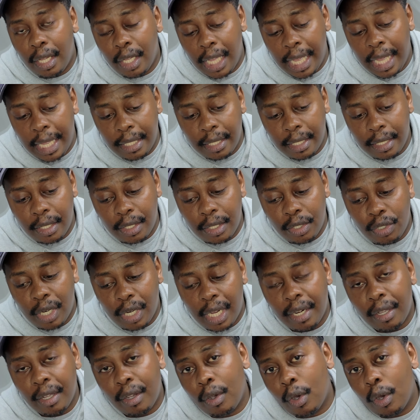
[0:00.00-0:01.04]
and
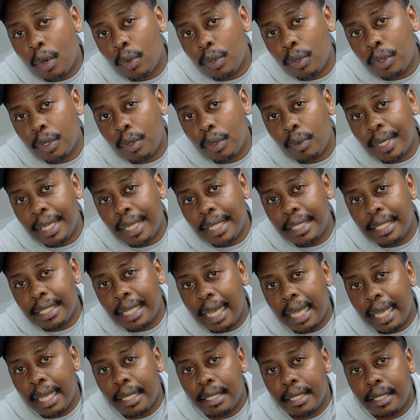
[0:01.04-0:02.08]
try to go through an
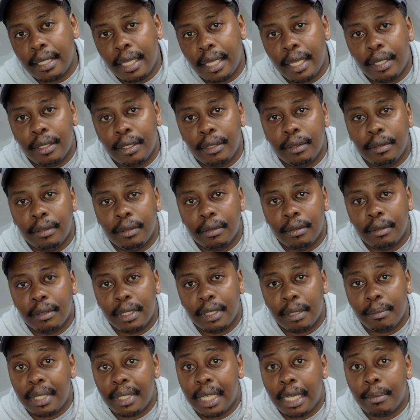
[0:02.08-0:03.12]
entire sale,
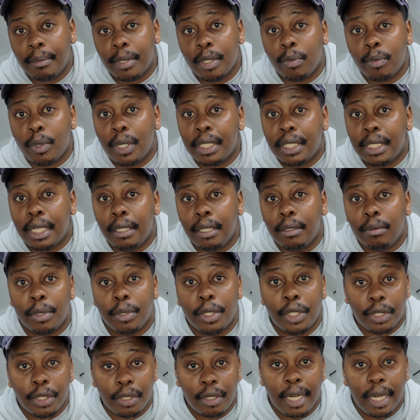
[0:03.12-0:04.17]
sometimes it works out,
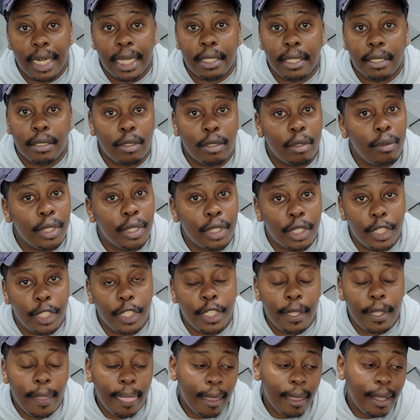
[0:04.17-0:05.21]
which is great, it's always
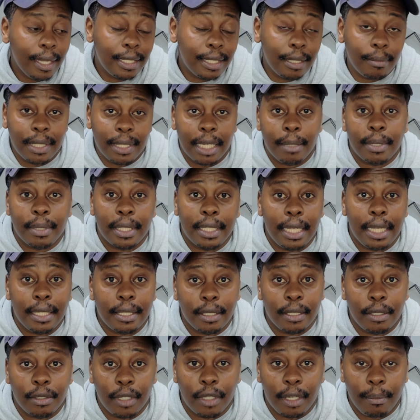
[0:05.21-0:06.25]
good. Sometimes it
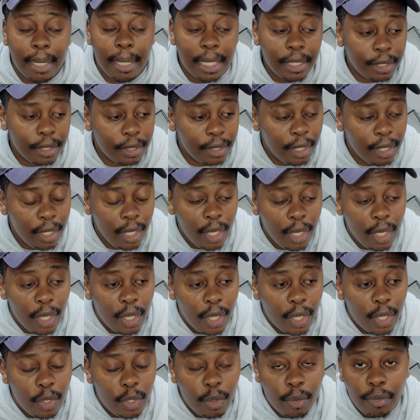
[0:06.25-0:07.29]
doesn't. So imagine
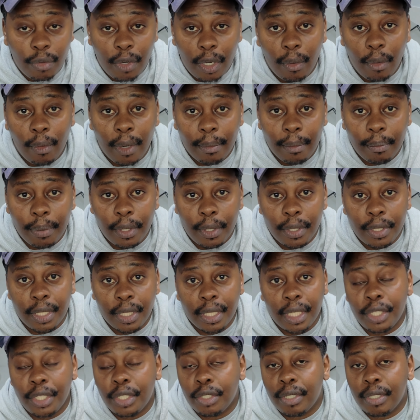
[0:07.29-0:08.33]
you've got one
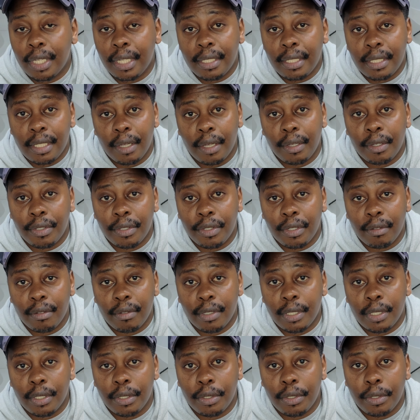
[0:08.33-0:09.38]
person that you're trying to sell your
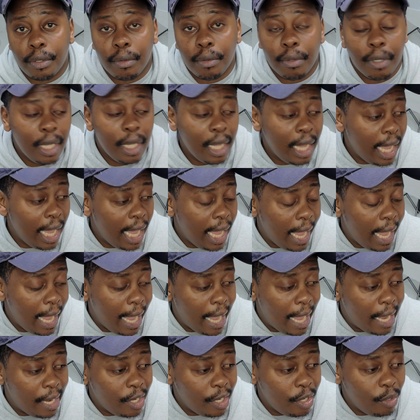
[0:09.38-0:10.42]
services to,
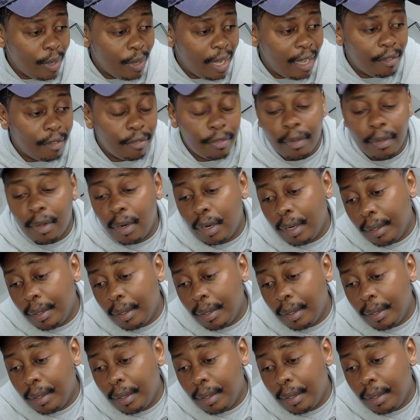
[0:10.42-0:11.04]
and you have